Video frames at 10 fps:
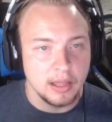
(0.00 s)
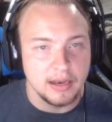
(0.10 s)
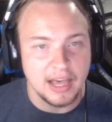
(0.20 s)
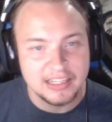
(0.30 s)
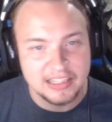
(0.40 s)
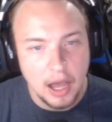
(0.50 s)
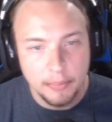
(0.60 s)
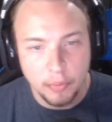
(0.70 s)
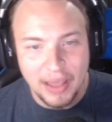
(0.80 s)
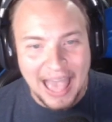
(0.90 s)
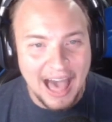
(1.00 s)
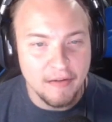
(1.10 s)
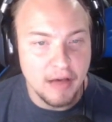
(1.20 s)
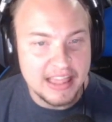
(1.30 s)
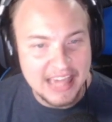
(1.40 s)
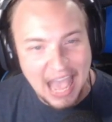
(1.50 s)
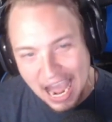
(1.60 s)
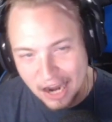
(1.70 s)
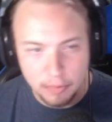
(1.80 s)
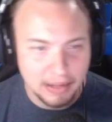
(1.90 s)
Next up, we have
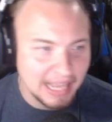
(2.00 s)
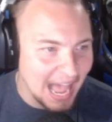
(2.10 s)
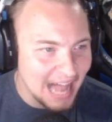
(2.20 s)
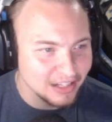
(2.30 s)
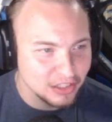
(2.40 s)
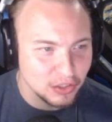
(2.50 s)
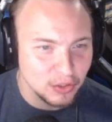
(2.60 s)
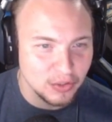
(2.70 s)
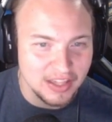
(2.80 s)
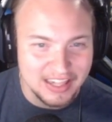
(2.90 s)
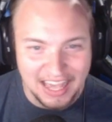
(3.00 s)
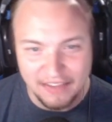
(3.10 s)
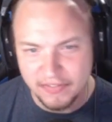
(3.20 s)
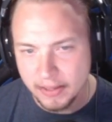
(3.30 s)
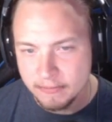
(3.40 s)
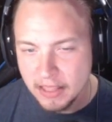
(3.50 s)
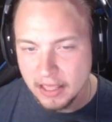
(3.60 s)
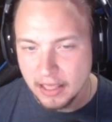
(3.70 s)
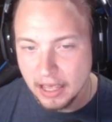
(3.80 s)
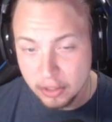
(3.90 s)
Tanner McAllister, the safety.
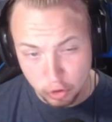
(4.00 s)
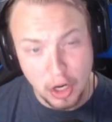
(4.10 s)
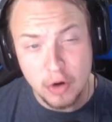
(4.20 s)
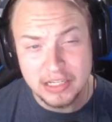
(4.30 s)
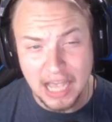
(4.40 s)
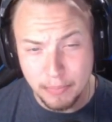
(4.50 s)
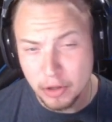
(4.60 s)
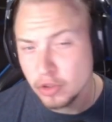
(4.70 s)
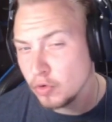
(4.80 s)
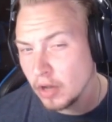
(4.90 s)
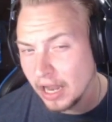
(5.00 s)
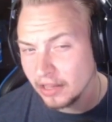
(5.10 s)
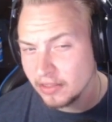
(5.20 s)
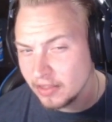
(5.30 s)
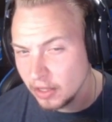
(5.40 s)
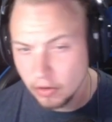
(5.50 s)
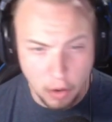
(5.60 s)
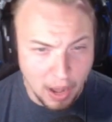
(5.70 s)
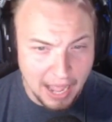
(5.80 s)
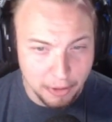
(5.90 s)
And you'll notice I put two colleges here,
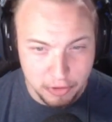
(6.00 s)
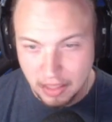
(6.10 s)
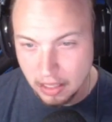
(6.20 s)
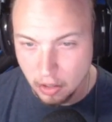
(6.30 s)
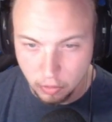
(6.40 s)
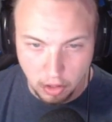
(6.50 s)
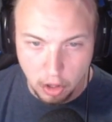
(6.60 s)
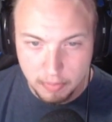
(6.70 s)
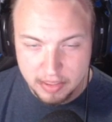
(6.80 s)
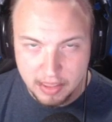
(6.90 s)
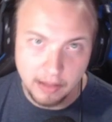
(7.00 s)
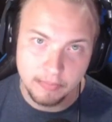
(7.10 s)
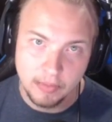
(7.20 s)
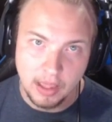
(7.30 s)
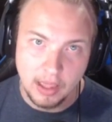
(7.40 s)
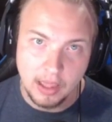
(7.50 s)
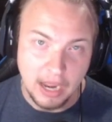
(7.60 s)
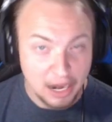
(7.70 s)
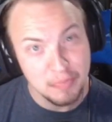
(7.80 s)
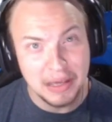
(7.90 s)
Ohio State and Oklahoma State.
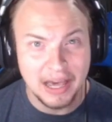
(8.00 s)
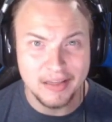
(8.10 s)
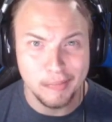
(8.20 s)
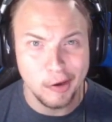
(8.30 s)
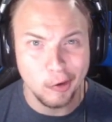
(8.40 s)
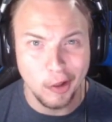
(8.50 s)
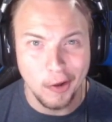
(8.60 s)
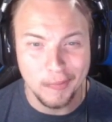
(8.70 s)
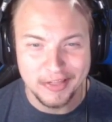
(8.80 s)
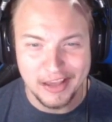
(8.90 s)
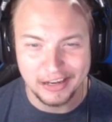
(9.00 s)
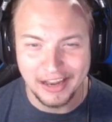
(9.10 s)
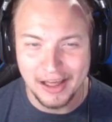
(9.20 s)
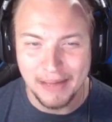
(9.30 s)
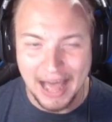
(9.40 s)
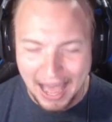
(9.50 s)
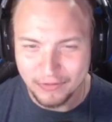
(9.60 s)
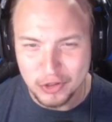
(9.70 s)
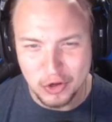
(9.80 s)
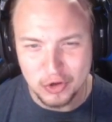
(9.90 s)
It is because I'm an Oklahoma State alum. I have
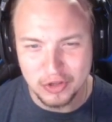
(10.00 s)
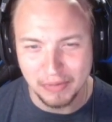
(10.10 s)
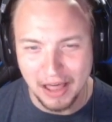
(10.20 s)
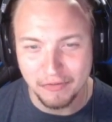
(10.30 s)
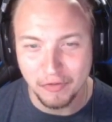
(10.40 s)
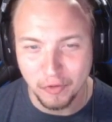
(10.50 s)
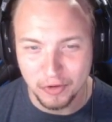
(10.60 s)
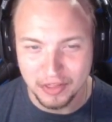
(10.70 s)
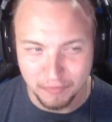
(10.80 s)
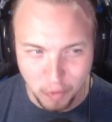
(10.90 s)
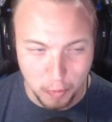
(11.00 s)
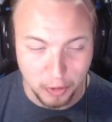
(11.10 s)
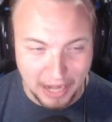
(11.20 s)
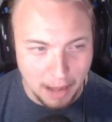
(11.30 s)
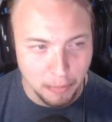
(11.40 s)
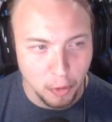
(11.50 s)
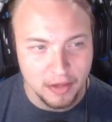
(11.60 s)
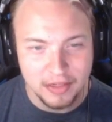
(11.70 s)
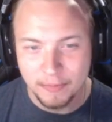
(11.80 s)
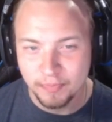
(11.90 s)
to show some love for some former
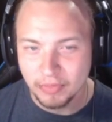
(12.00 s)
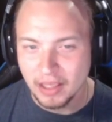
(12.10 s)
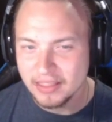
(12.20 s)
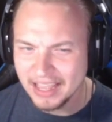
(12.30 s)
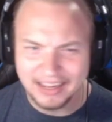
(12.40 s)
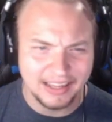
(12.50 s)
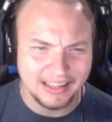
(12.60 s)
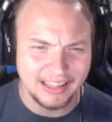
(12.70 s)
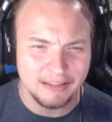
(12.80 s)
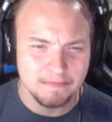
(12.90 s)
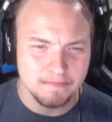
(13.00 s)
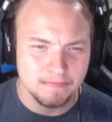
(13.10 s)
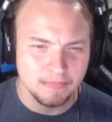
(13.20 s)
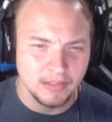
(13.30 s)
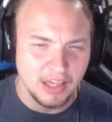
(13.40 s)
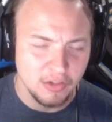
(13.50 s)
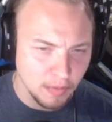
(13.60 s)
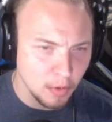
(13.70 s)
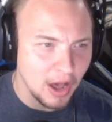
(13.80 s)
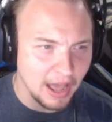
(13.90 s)
Cowboys. Technically, he's
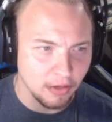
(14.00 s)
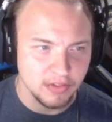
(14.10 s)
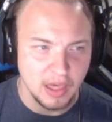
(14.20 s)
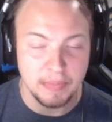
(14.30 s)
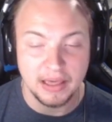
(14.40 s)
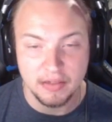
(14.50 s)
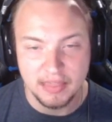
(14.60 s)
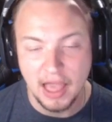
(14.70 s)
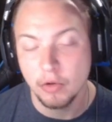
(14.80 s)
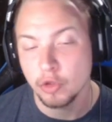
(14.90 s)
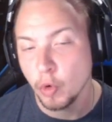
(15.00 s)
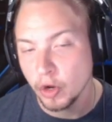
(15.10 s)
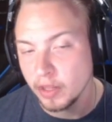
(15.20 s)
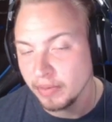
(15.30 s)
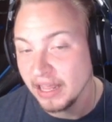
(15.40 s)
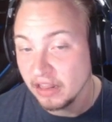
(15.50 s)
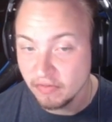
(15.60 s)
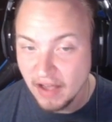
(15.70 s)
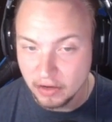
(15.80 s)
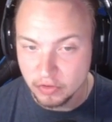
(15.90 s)
from Ohio State because that was where he played his
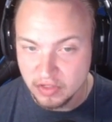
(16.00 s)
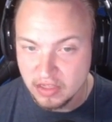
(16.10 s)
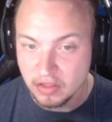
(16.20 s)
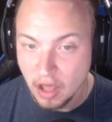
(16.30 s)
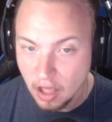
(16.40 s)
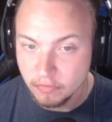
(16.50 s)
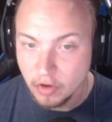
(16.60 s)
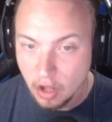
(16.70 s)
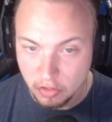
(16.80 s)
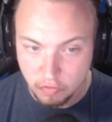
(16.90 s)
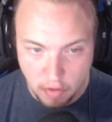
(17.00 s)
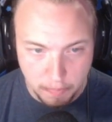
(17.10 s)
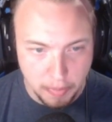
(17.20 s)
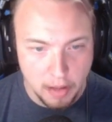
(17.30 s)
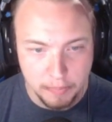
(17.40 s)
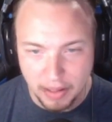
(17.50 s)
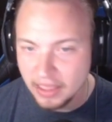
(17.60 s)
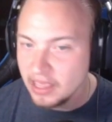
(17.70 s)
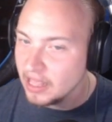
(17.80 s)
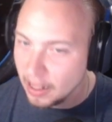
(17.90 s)
final season of college football. But
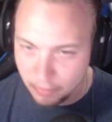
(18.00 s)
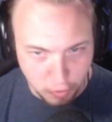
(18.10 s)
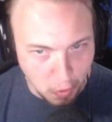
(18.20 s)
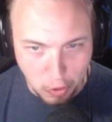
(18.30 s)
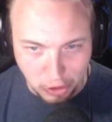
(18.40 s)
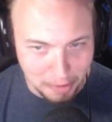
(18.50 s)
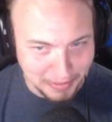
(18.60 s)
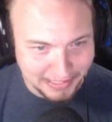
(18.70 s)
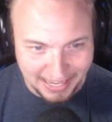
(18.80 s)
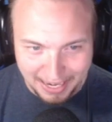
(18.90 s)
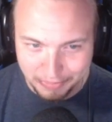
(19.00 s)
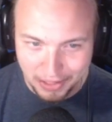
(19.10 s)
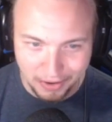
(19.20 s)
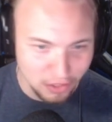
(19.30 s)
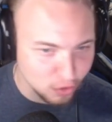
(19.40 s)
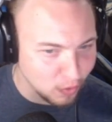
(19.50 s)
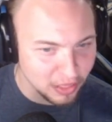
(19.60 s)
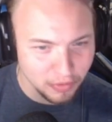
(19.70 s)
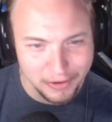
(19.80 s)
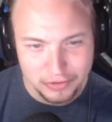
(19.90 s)
I'm going to throw Oklahoma State up there. He's
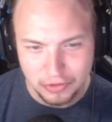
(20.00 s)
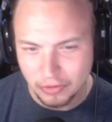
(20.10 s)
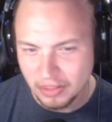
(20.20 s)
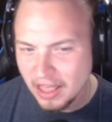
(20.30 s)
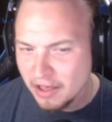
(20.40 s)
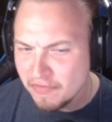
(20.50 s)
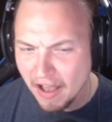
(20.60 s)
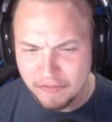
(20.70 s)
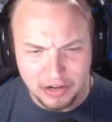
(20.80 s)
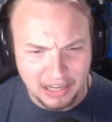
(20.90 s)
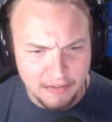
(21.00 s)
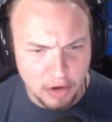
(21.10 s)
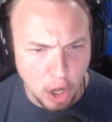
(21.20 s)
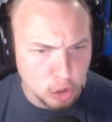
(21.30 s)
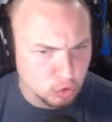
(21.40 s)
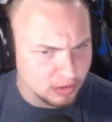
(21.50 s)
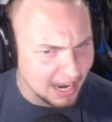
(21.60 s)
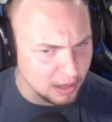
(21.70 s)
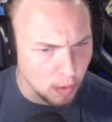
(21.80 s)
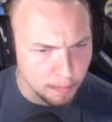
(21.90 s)
23 years old, 5'11",
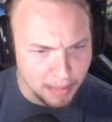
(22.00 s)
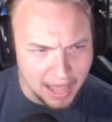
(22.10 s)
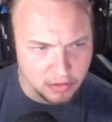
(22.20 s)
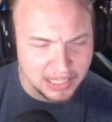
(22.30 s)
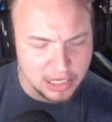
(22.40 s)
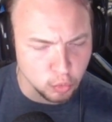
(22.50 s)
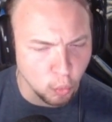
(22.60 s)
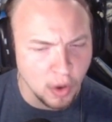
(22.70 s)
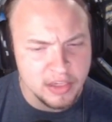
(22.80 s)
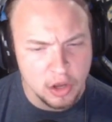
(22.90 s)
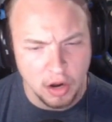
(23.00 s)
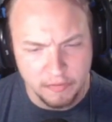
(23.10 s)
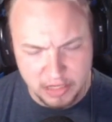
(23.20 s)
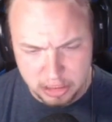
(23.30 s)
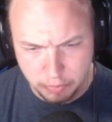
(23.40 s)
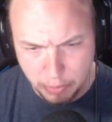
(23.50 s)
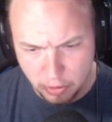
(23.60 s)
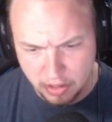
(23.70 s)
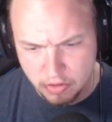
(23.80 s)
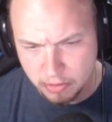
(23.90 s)
191 pounds, has 1 year of
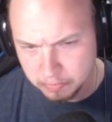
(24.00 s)
experience.